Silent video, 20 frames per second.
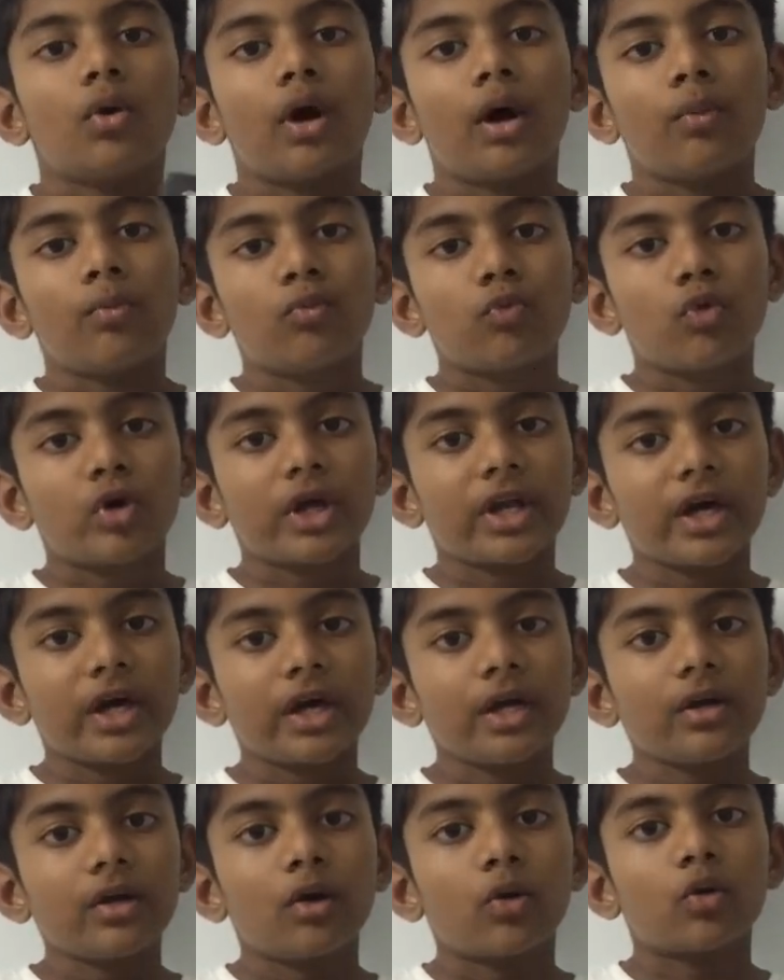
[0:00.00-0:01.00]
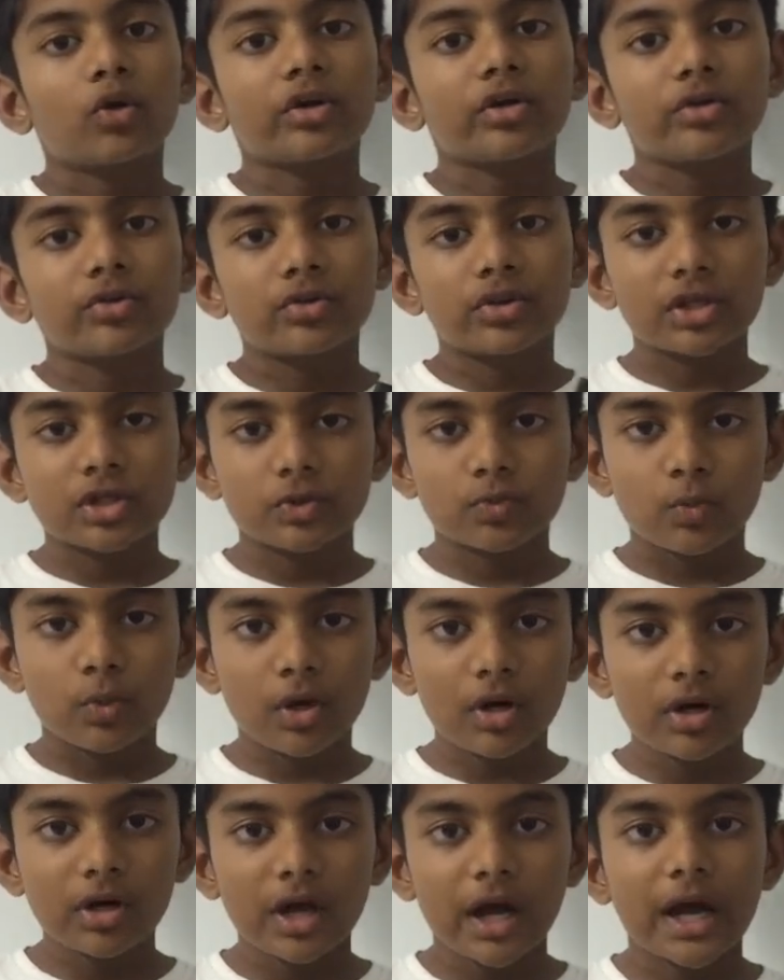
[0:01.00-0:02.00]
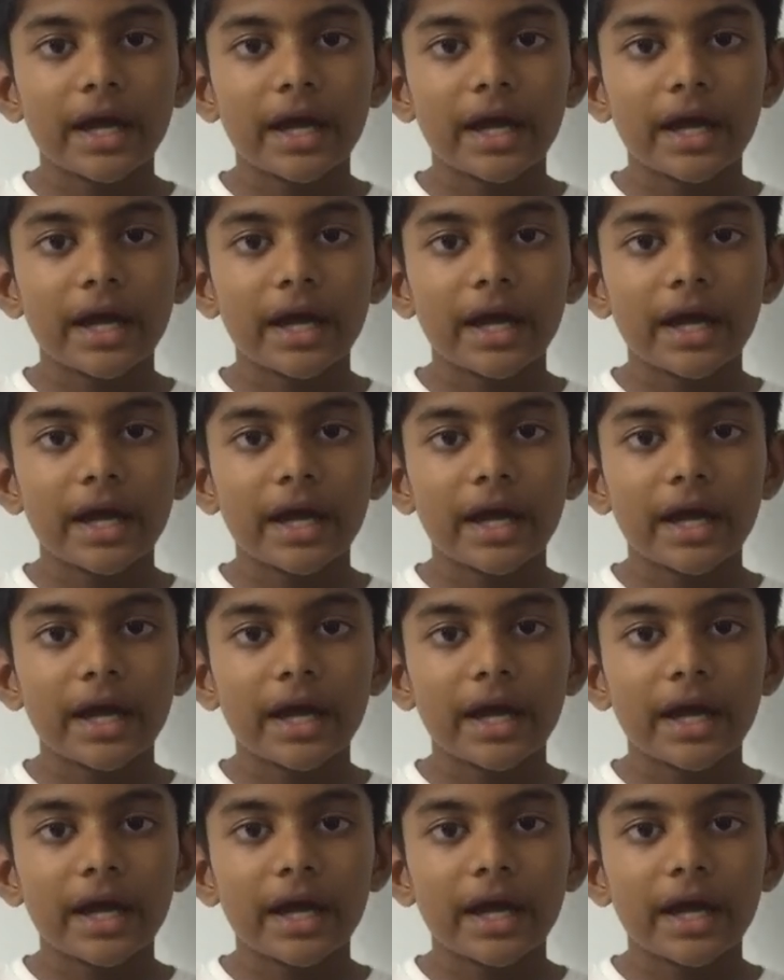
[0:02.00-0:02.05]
When I ordered this book,